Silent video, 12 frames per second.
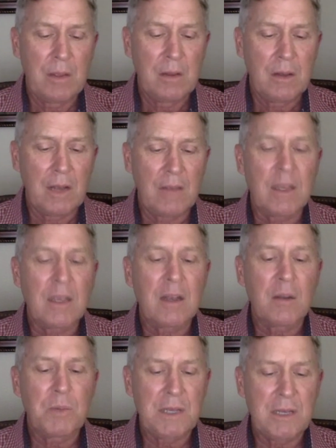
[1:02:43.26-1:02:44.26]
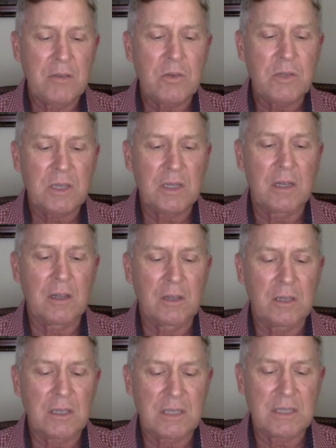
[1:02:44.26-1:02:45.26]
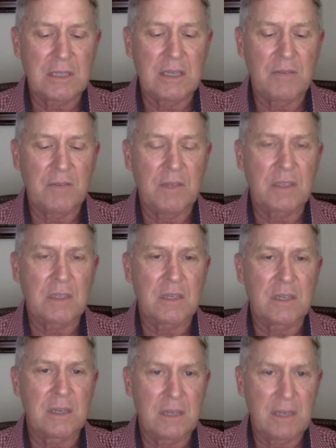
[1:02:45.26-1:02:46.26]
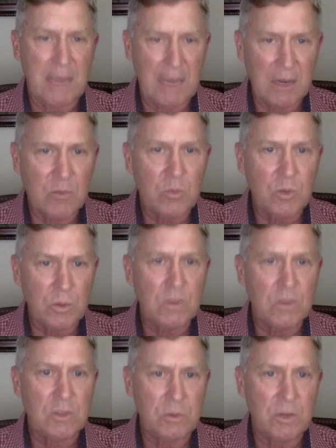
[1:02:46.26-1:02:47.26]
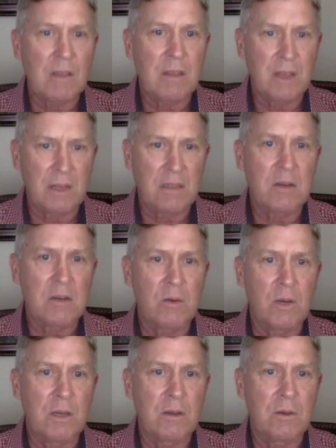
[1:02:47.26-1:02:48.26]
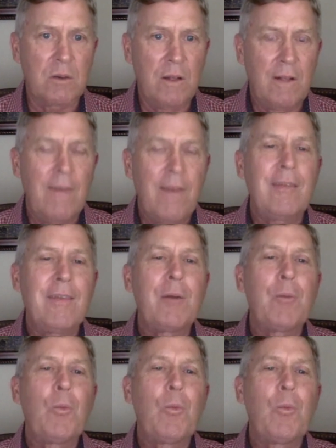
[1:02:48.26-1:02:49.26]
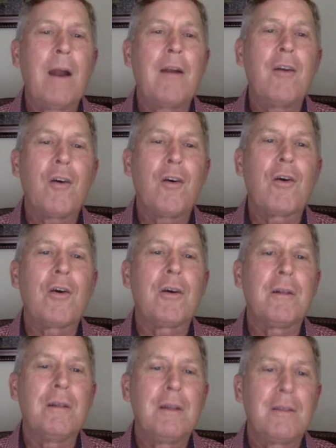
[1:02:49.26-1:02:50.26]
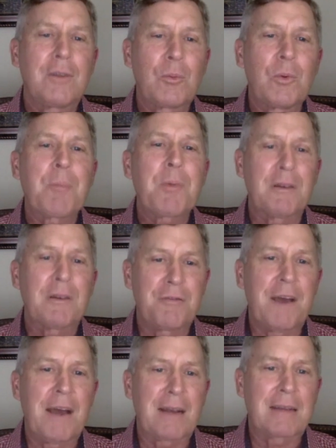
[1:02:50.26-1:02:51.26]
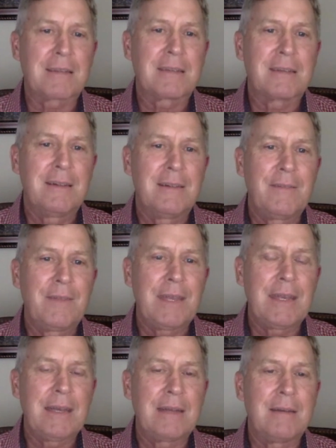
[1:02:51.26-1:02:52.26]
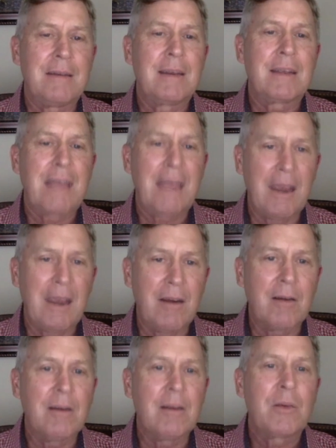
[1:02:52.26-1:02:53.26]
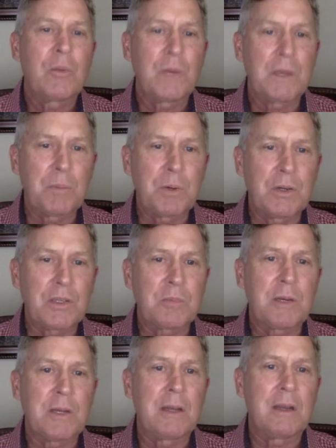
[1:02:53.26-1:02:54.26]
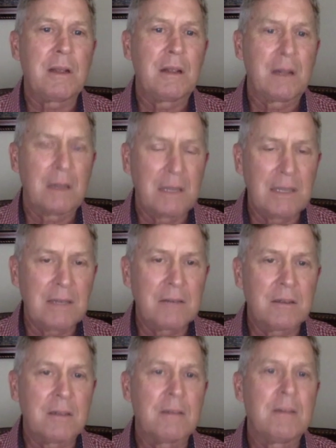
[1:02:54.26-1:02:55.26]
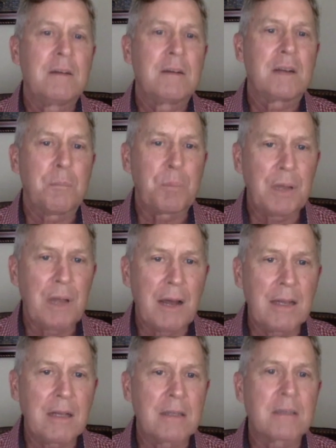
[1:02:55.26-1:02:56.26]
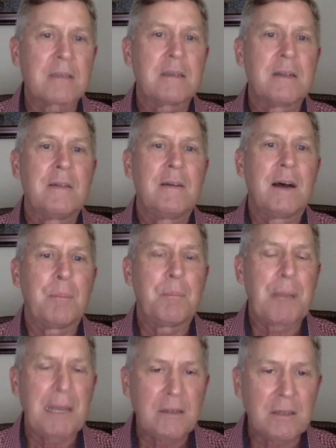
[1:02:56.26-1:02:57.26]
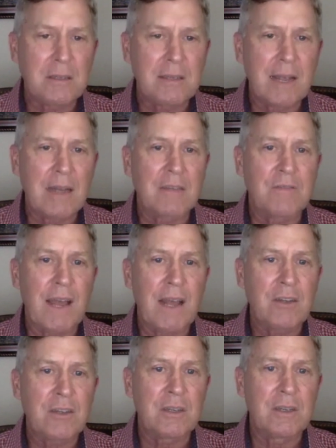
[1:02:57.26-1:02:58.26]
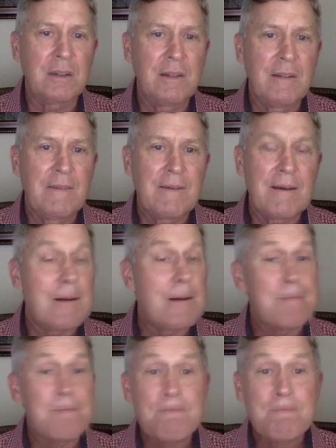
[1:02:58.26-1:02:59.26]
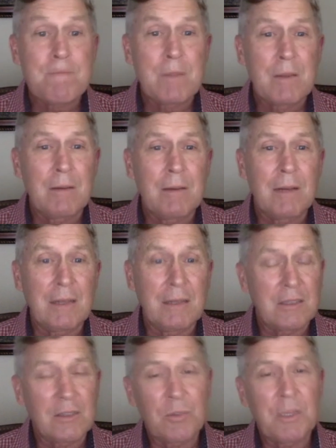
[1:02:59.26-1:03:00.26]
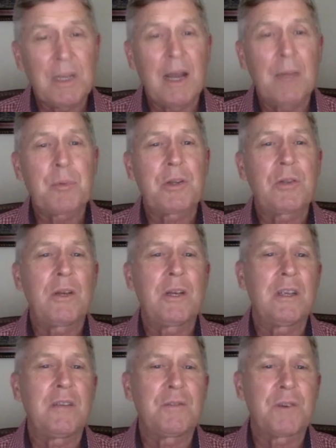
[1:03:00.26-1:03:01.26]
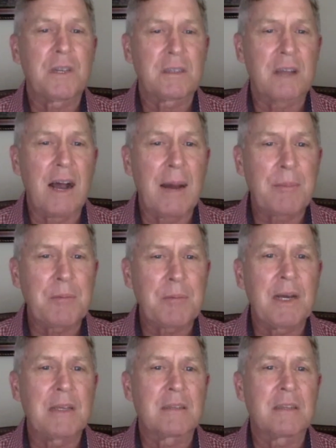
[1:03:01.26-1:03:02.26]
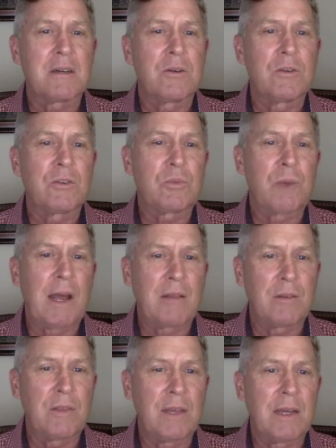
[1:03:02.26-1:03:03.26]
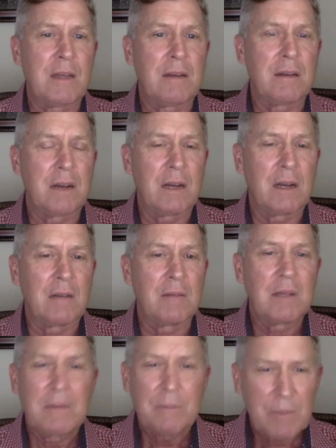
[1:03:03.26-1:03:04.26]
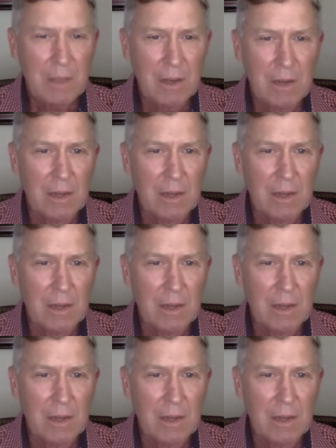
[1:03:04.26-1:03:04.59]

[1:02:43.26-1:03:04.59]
I think it'll be interesting to look to see if this gained roots, you and I think it's going to, and then what are all the ripple effects in care, reimbursement, legal, compliance, uh, patient satisfaction. Um, and this will be an opportunity for us to optimize those rather than uh, uh,